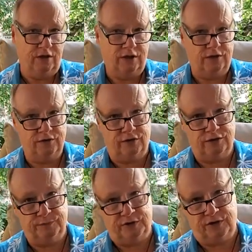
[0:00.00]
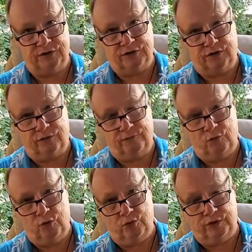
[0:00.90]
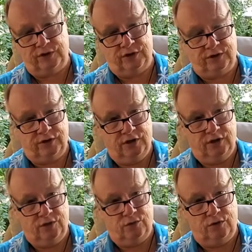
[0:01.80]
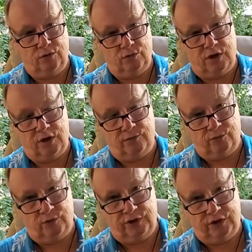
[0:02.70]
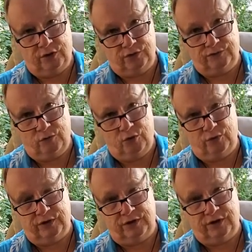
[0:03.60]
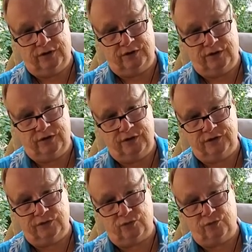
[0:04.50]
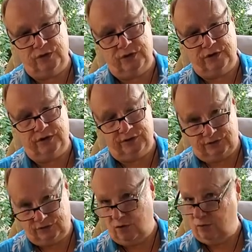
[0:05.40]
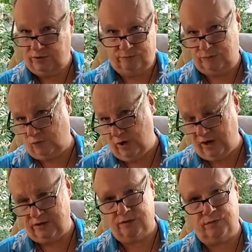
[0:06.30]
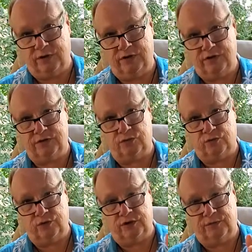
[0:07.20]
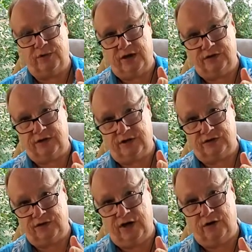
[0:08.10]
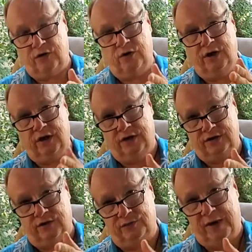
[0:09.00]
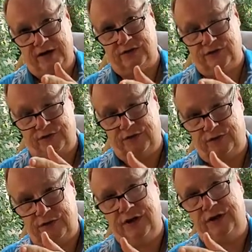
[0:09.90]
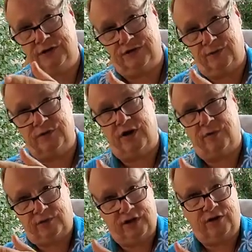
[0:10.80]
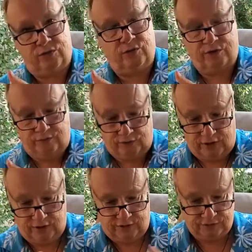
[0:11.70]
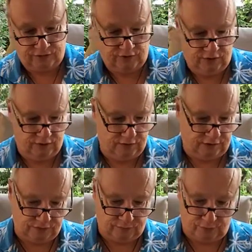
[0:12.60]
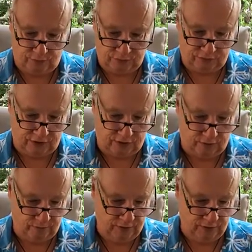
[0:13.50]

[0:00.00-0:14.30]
and then it begins to go forward again. Well, when it goes forward again, it doesn't really, it's going direct, but it doesn't really pass that shadow until it passes 15 sometime later, whatever that is. That's the post-shadow.